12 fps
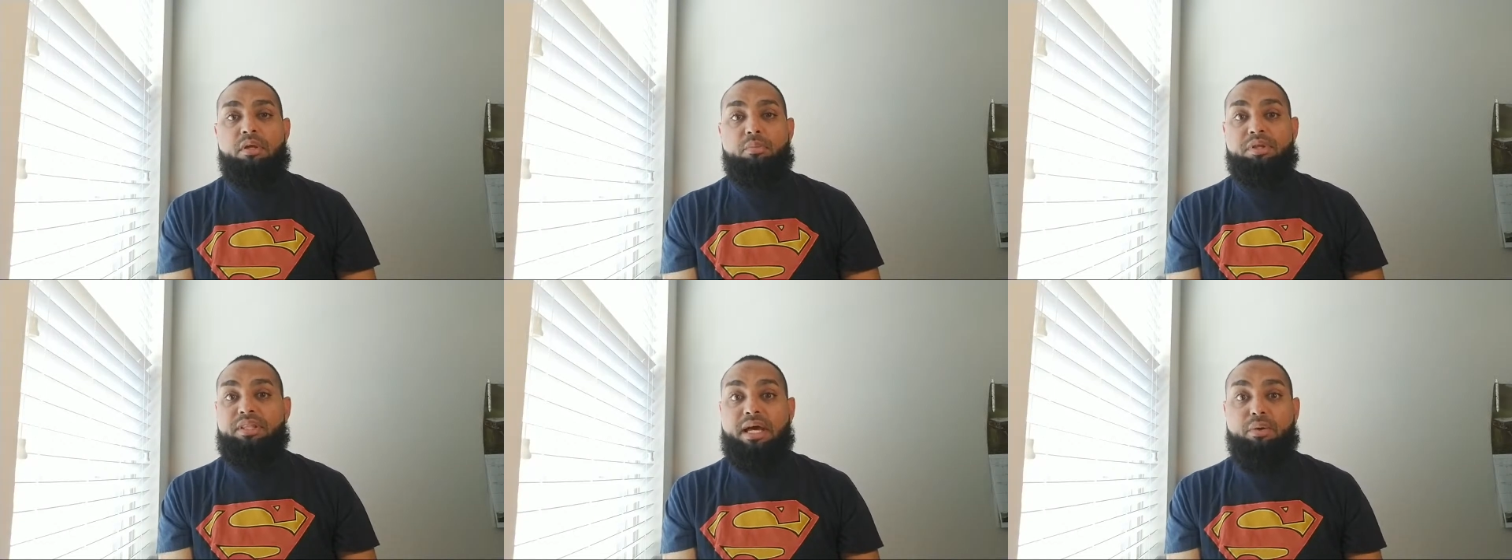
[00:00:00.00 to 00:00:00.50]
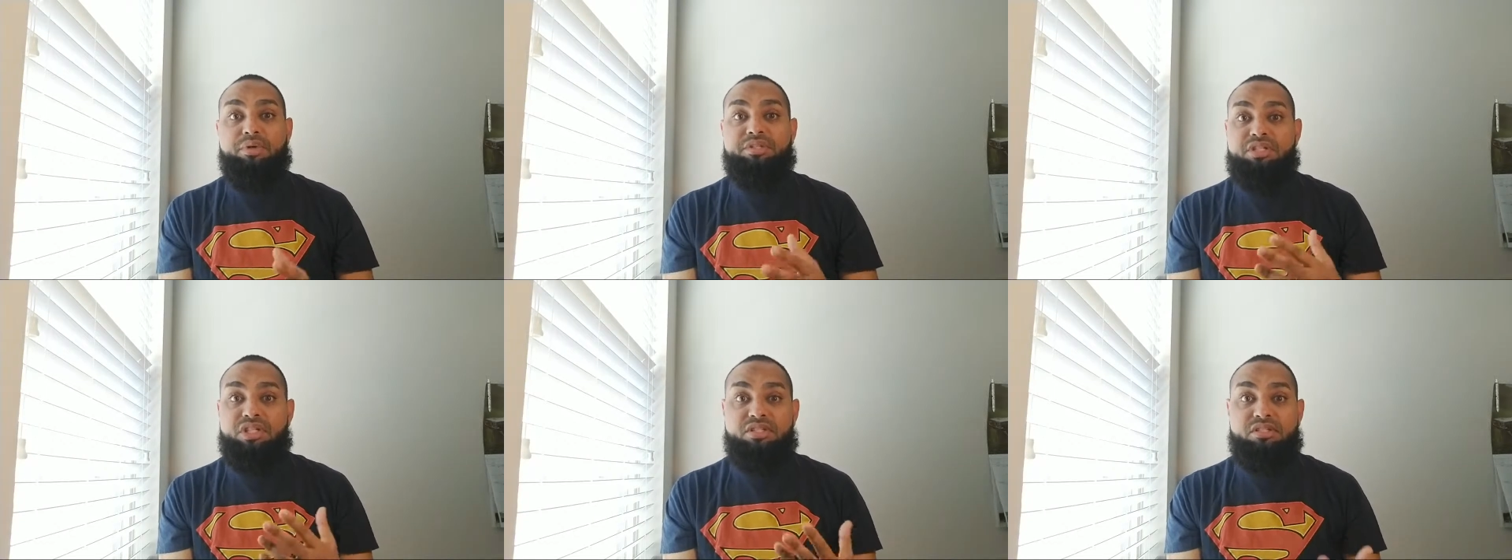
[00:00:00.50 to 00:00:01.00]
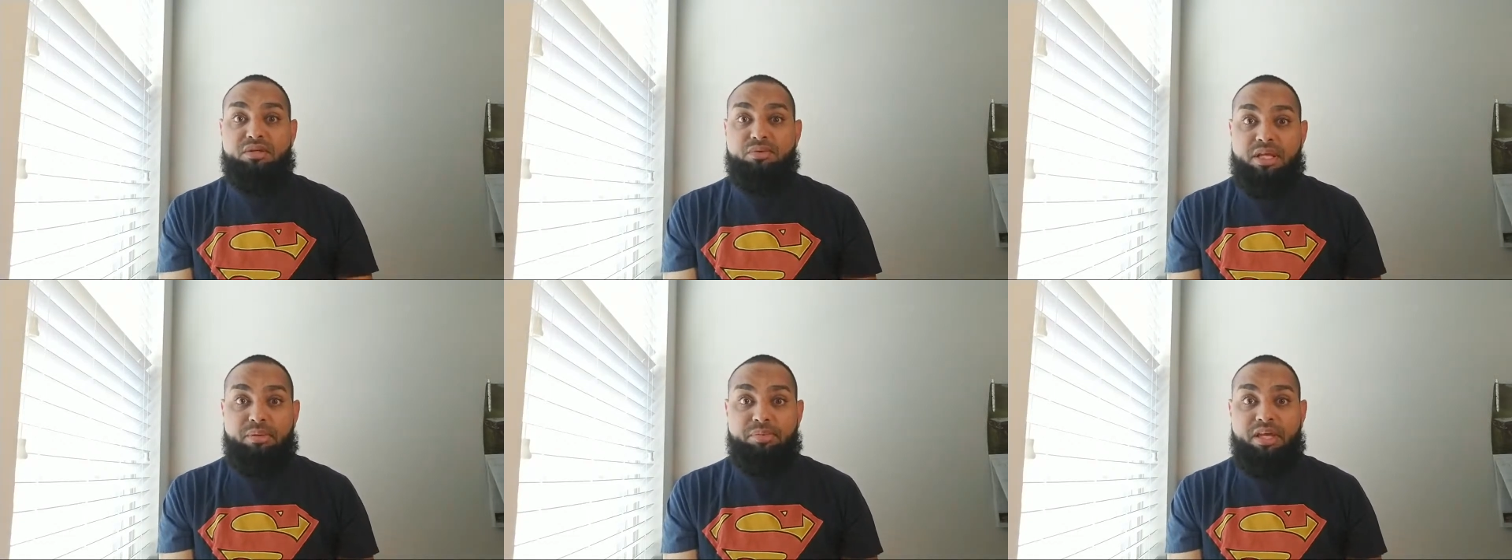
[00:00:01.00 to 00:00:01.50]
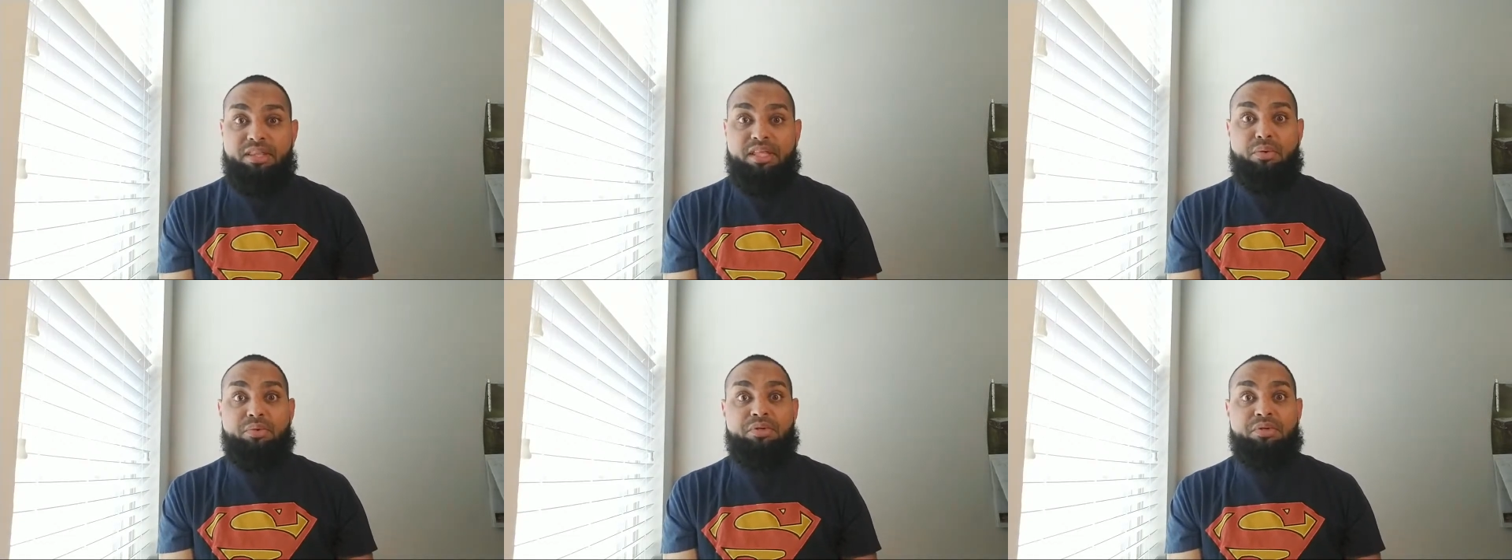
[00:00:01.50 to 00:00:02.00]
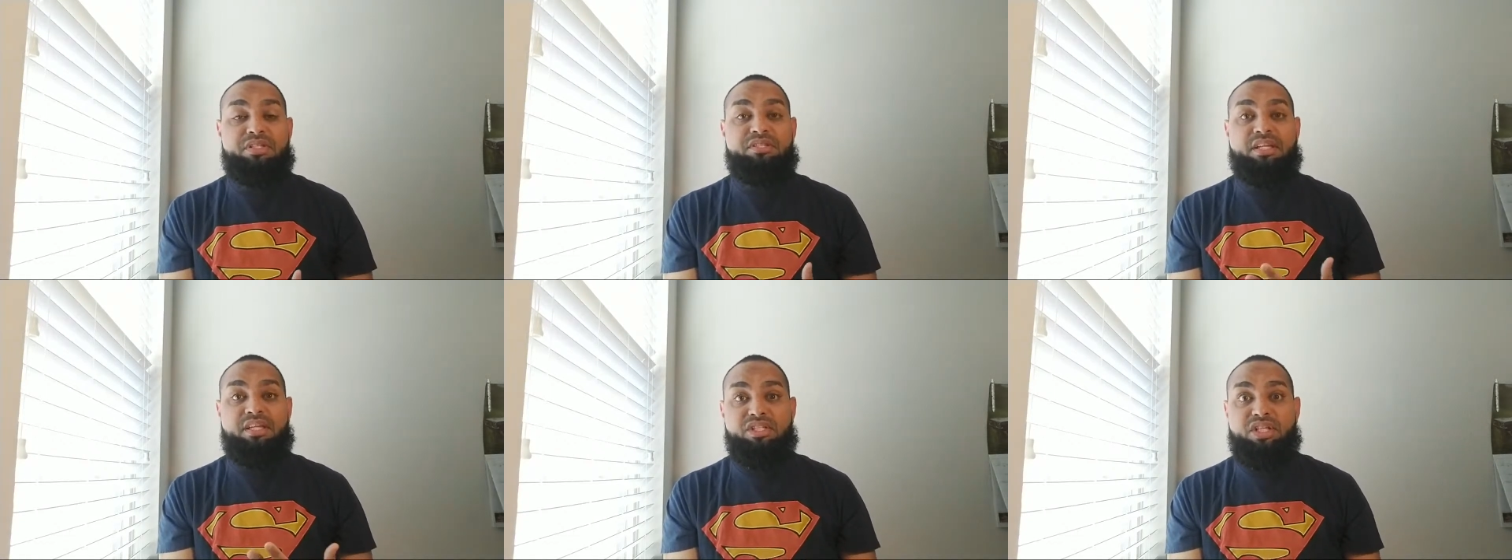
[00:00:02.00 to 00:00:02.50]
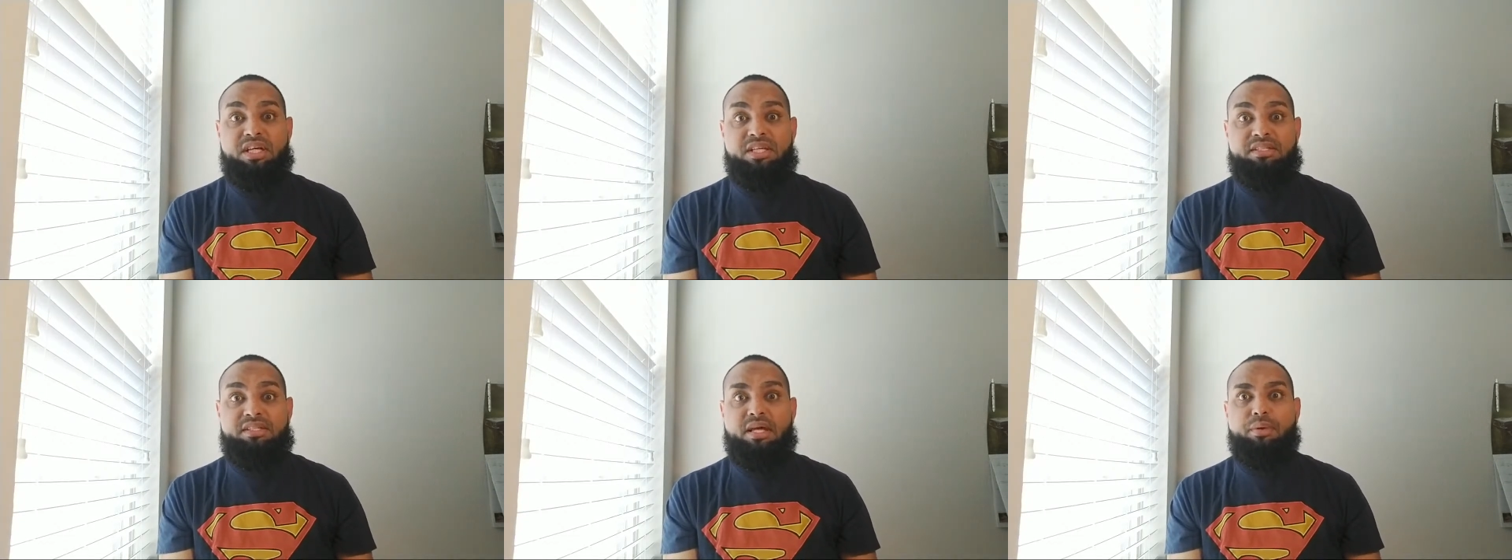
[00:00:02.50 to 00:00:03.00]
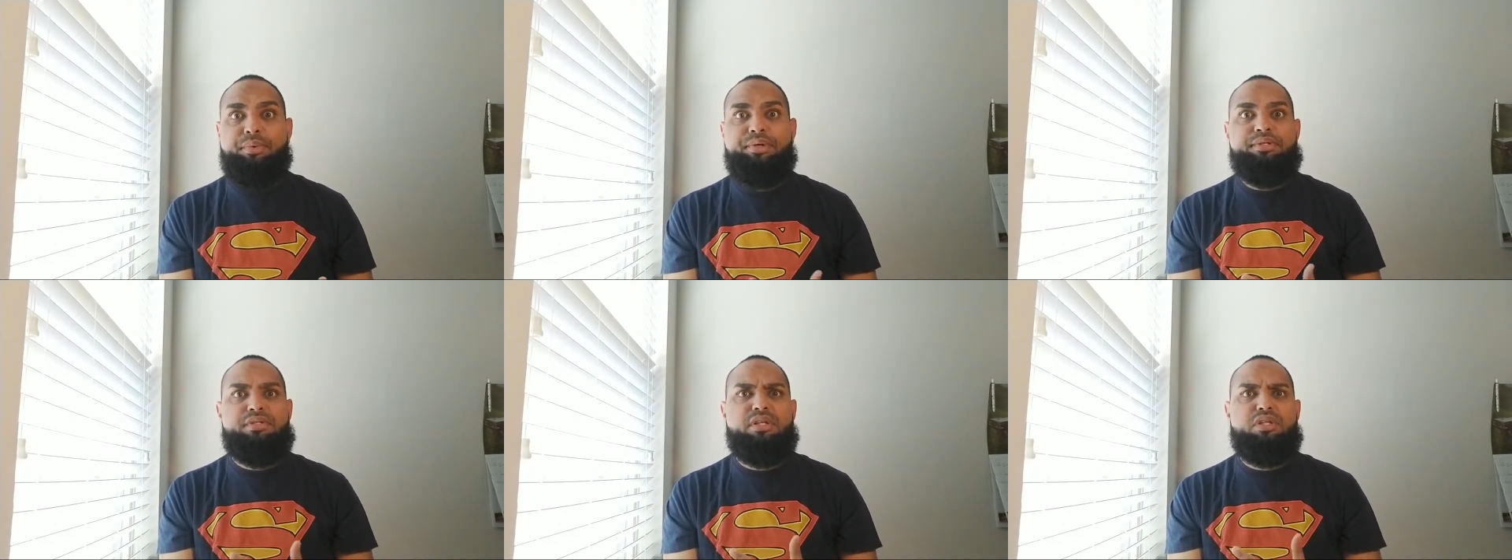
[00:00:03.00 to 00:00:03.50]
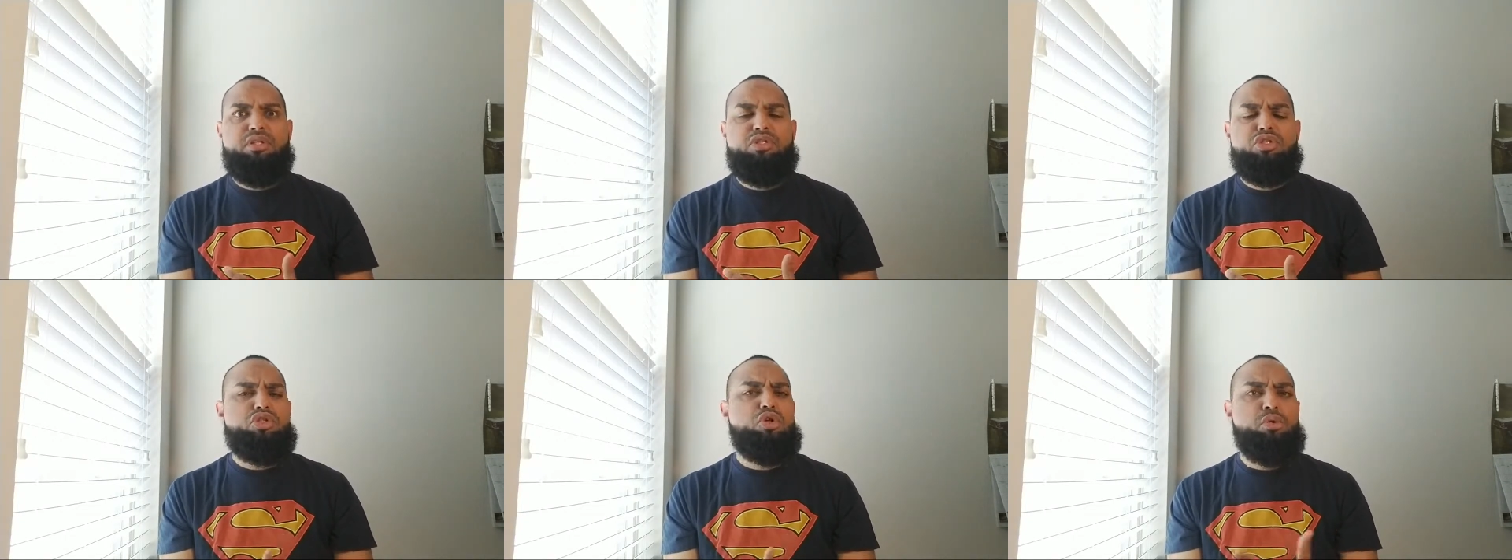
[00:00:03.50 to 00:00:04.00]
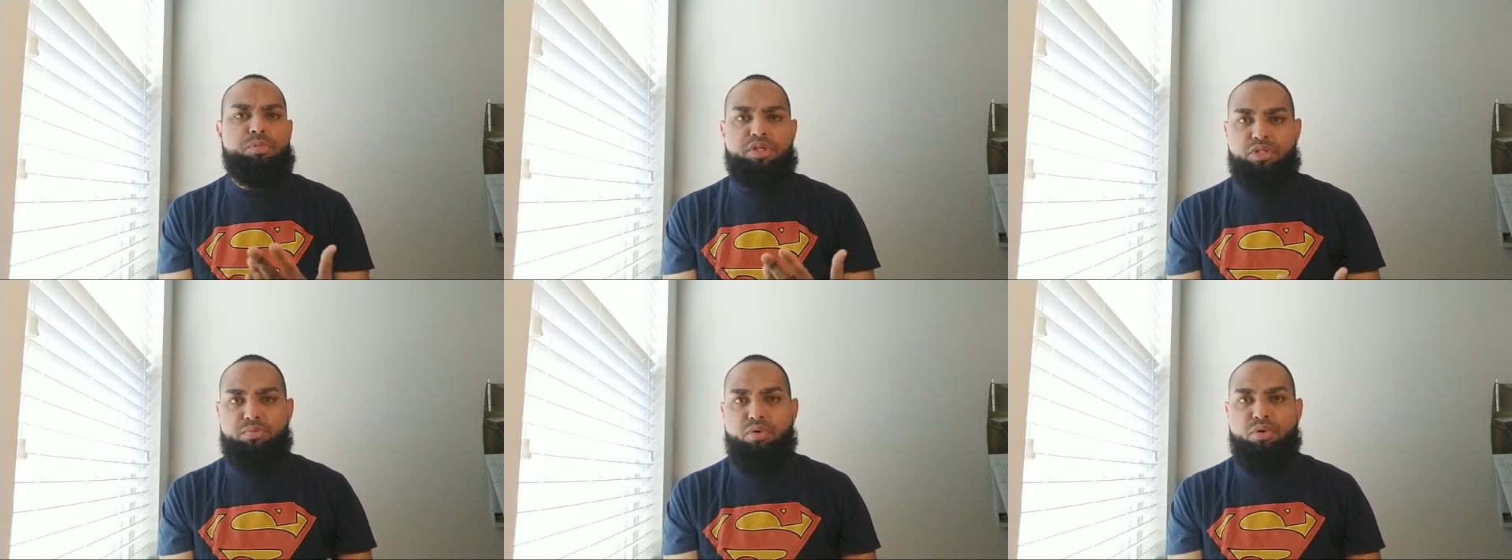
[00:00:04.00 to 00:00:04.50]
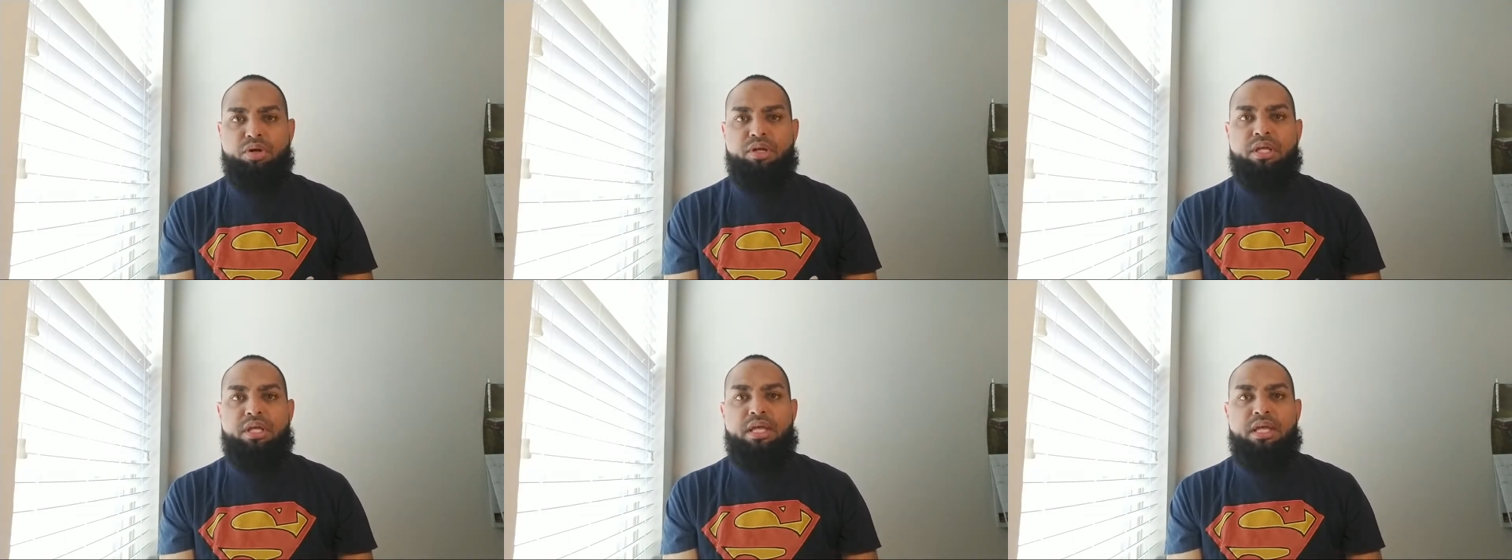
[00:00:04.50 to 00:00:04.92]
But that wasn't just Arabia, that wasn't just Hijaz, that was so much more.